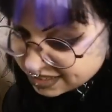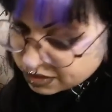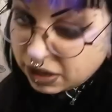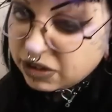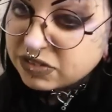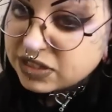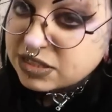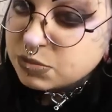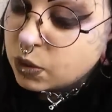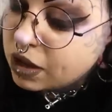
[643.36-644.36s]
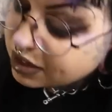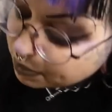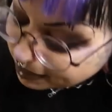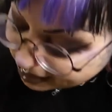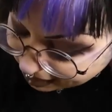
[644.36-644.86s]
of the world if it doesn't work,
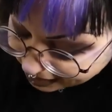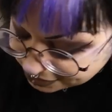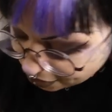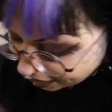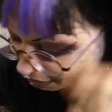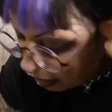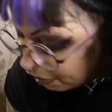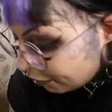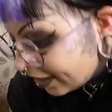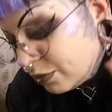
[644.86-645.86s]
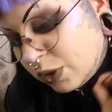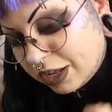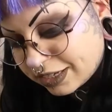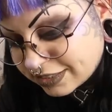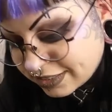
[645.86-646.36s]
but I know how my brain
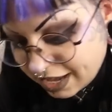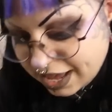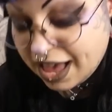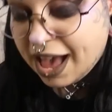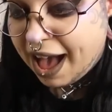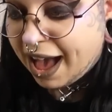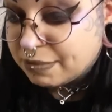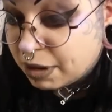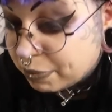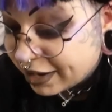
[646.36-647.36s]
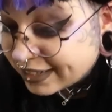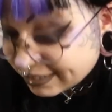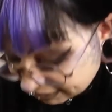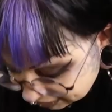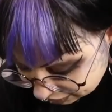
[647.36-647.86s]
works, and my brain is
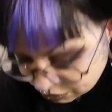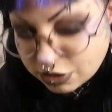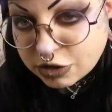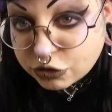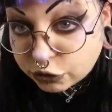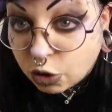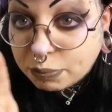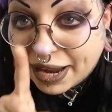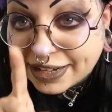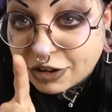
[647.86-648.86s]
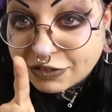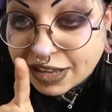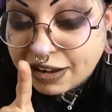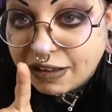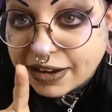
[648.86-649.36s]
going to go, do not paint over
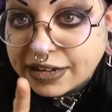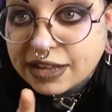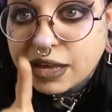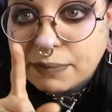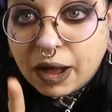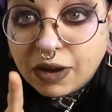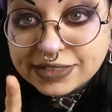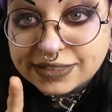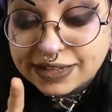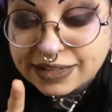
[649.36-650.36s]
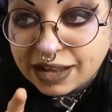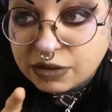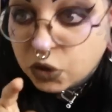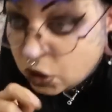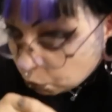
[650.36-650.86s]
that line. And my eyes are going to go,
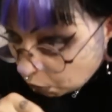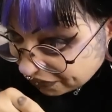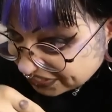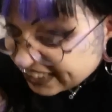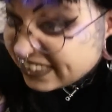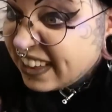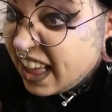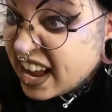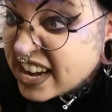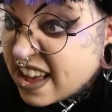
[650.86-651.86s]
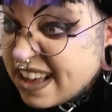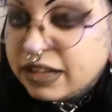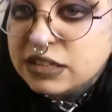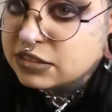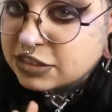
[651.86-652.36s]
what, this line?
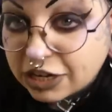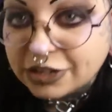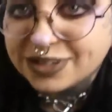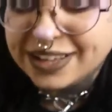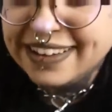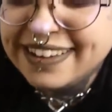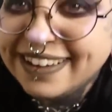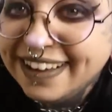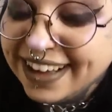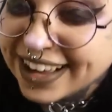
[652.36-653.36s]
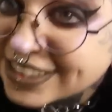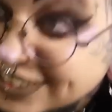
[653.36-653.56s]
So it's